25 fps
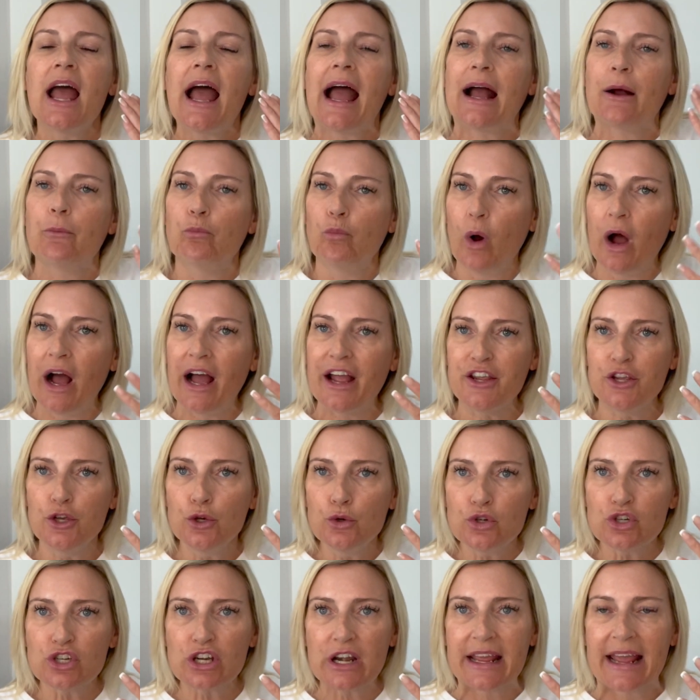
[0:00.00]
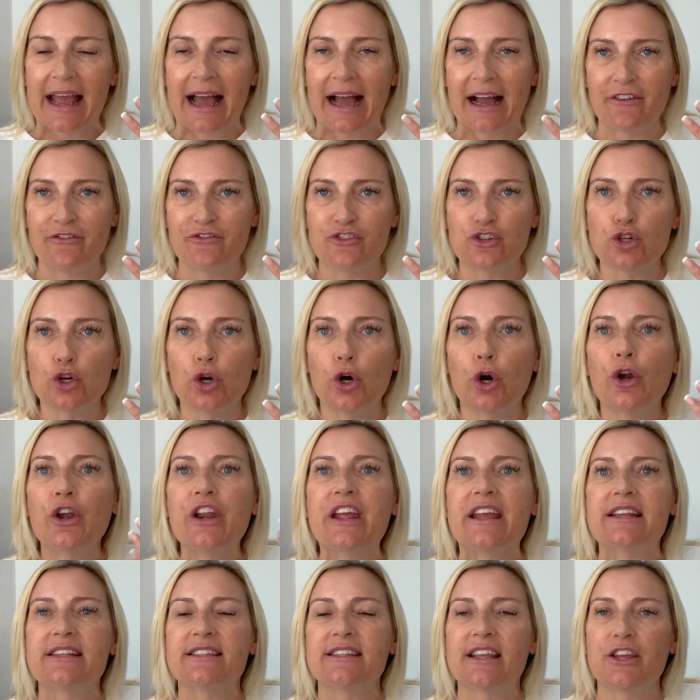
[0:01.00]
And what I usually have
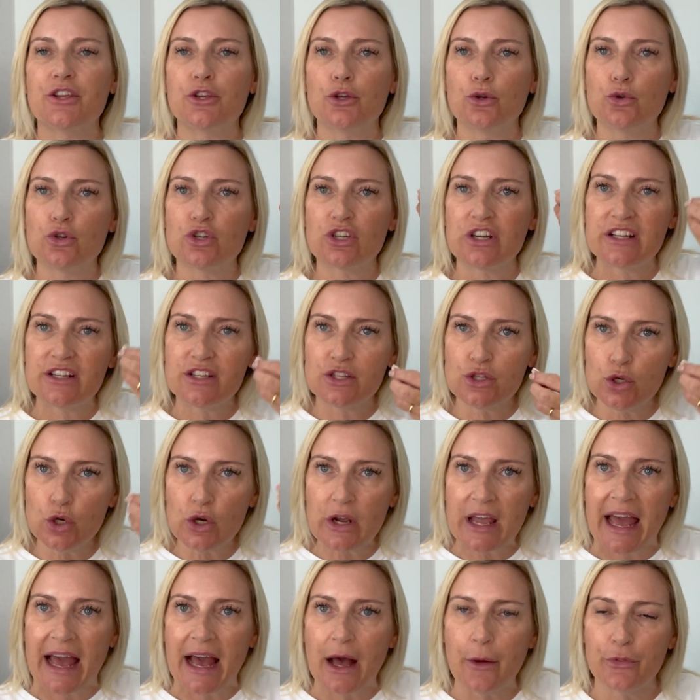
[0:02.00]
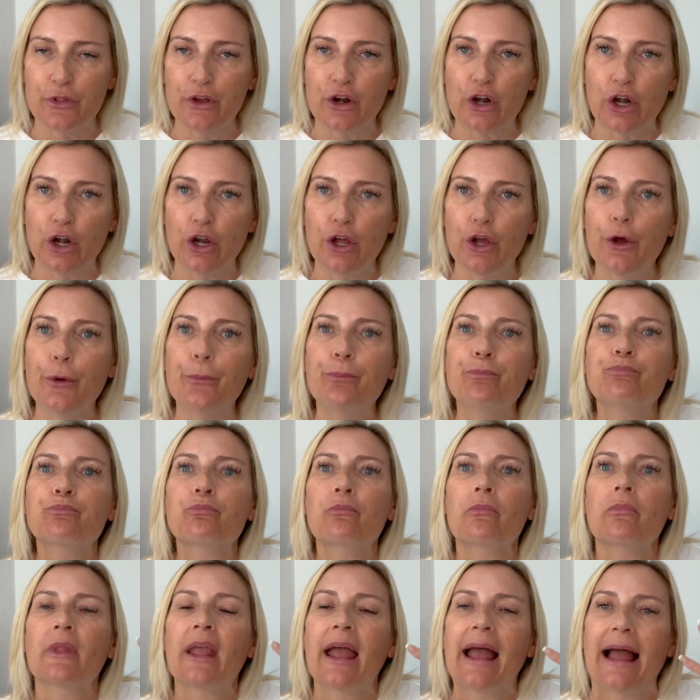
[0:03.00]
done is I usually suck out the glue
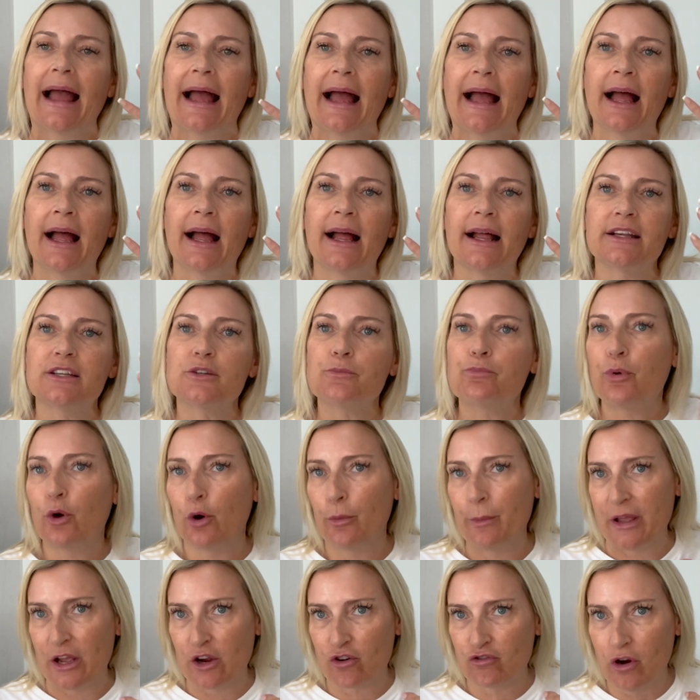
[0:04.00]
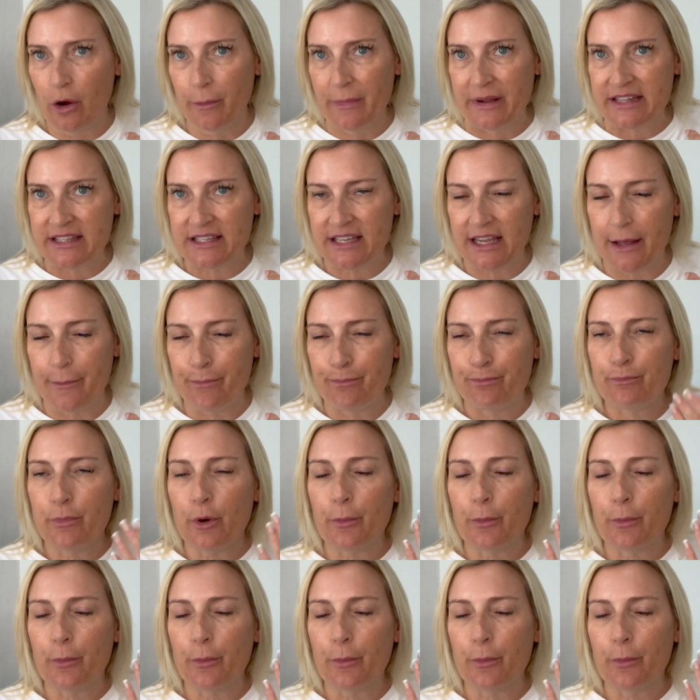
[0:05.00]
and put me a grommet in.